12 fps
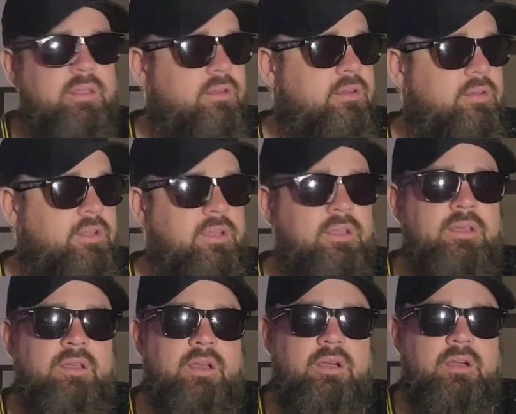they didn't
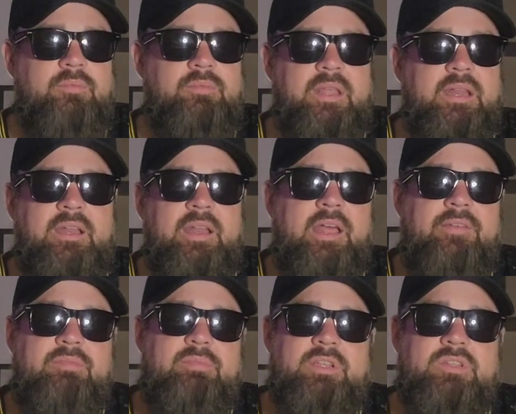have the best quality
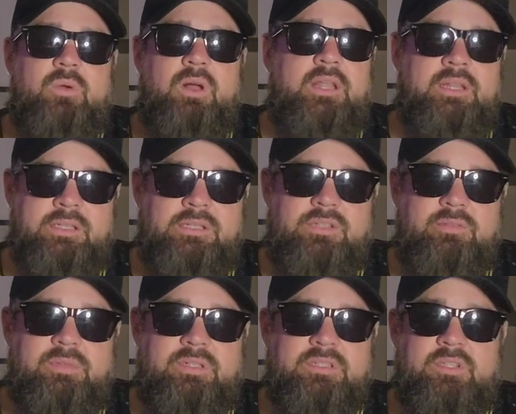instruments. So you don't have to
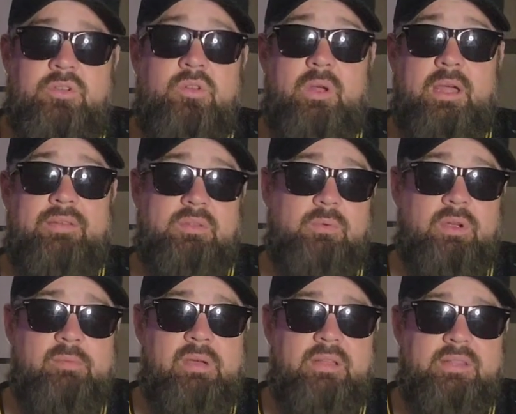worry about that either.
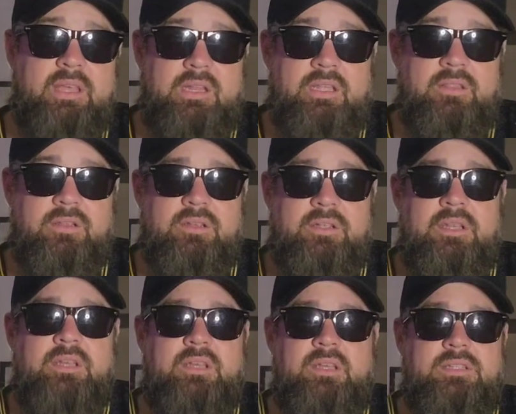It's not about the
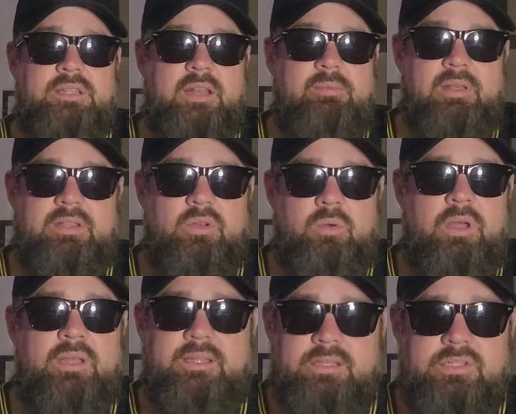quality instruments. It's
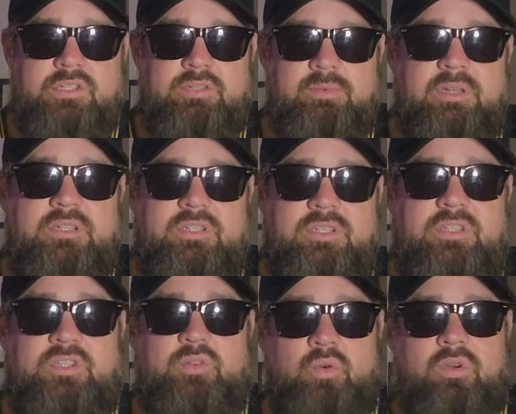just your dedication
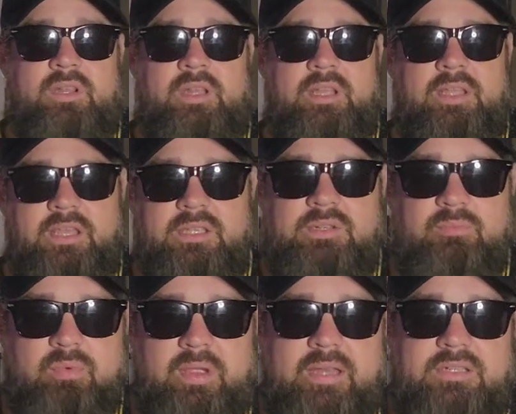and practice and
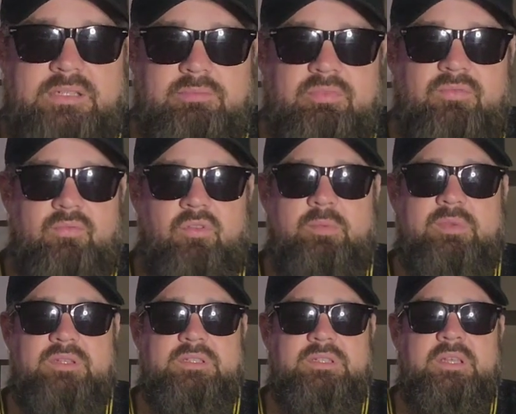performance
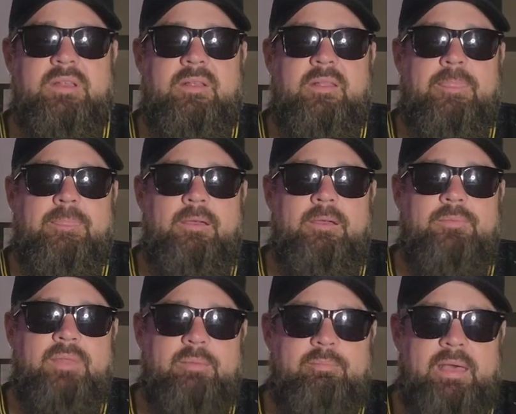that matters.
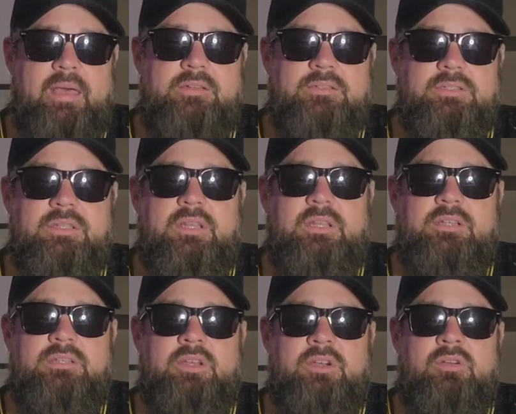So I hope you all
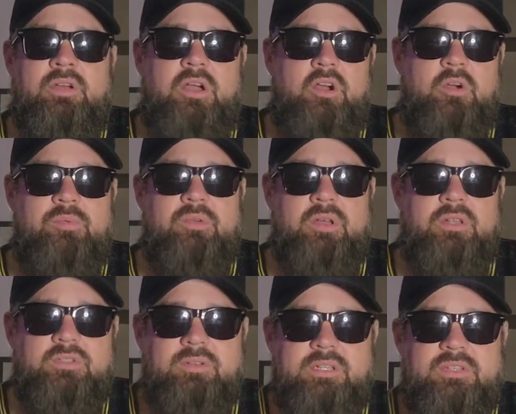enjoyed this video.
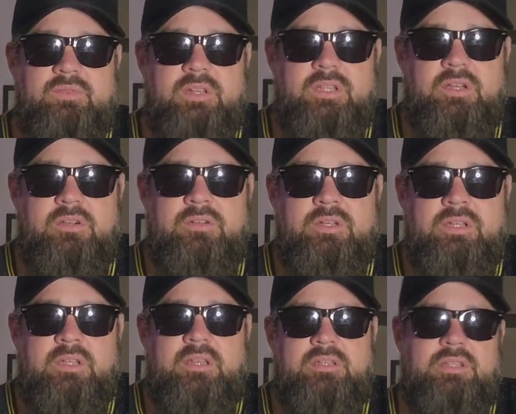It's a little bit
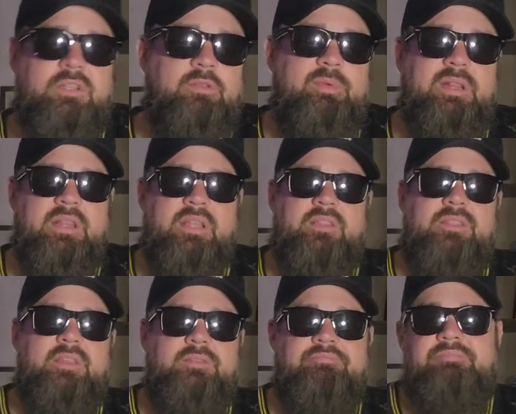lengthy, pretty
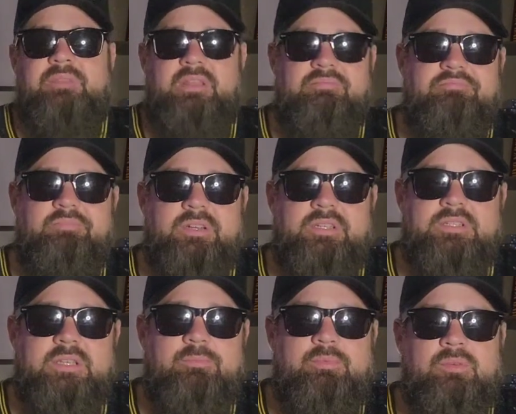simple, but I'm glad
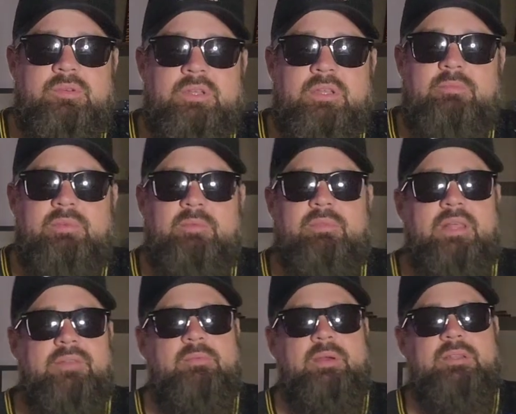everybody's back.
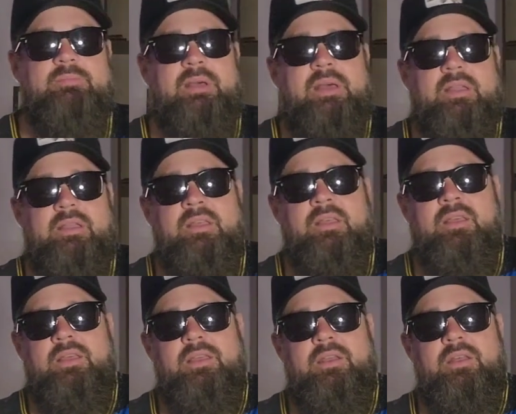And we'll finish
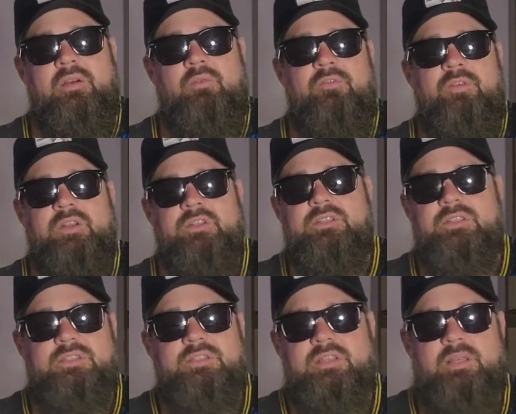this Chemical Kelly
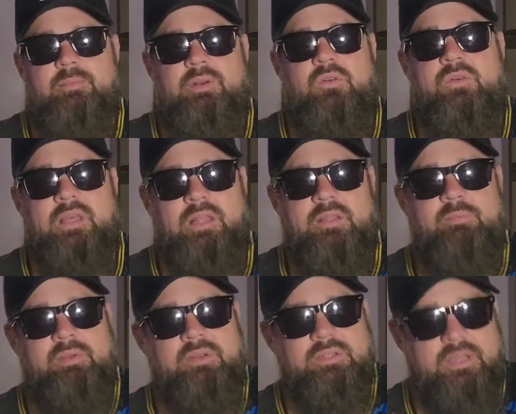build up
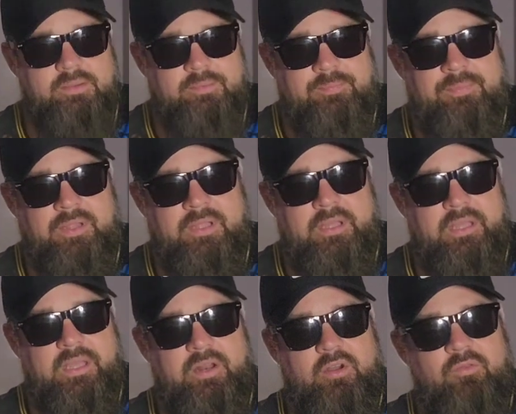and hopefully have that
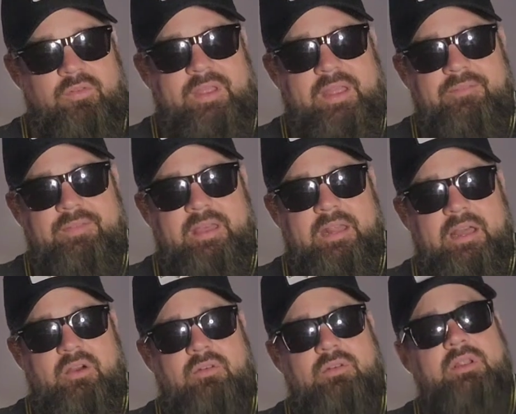out
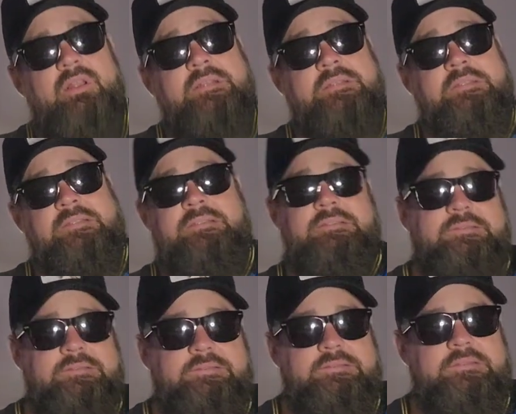within the
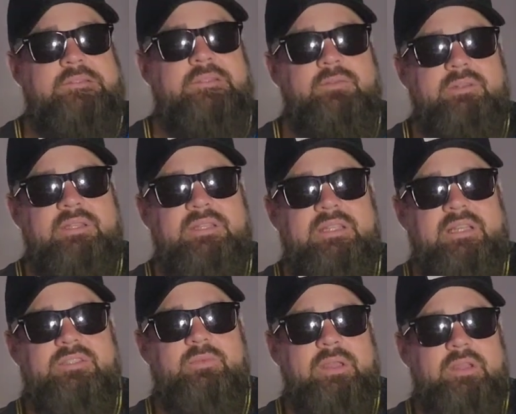next week or so.
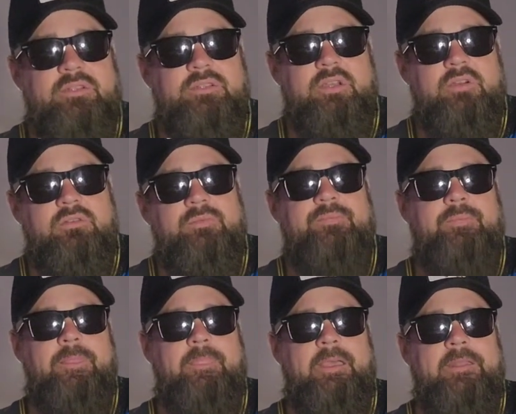And then we'll
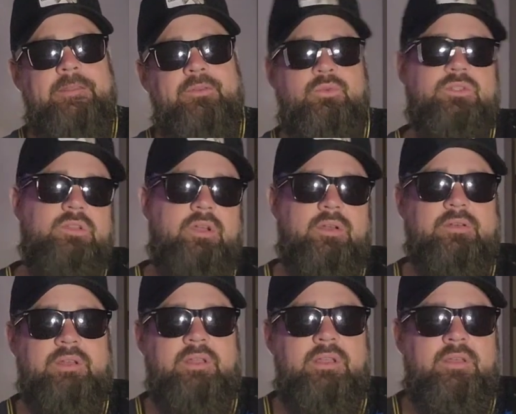start
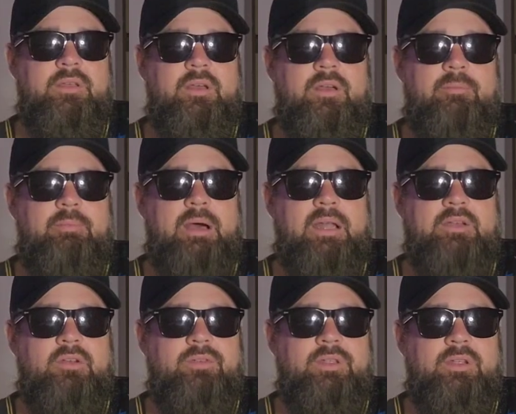modding over here on our
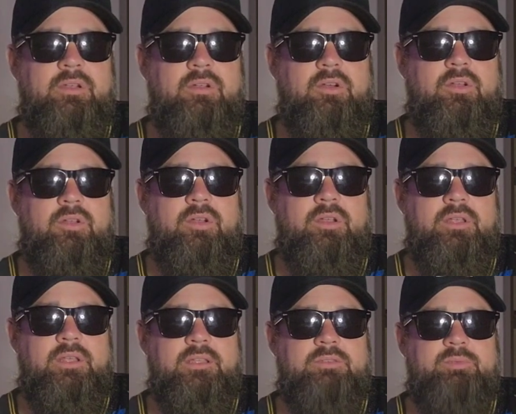ESP. So
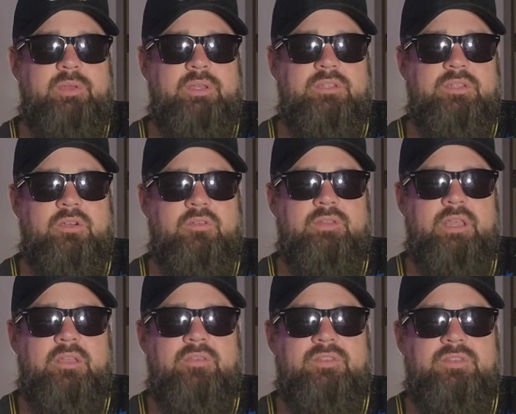thank you for sticking around. And
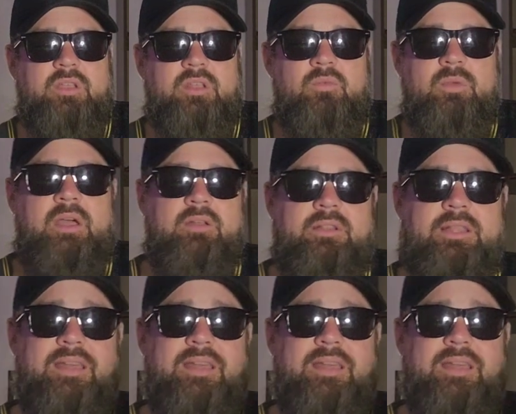that is the deal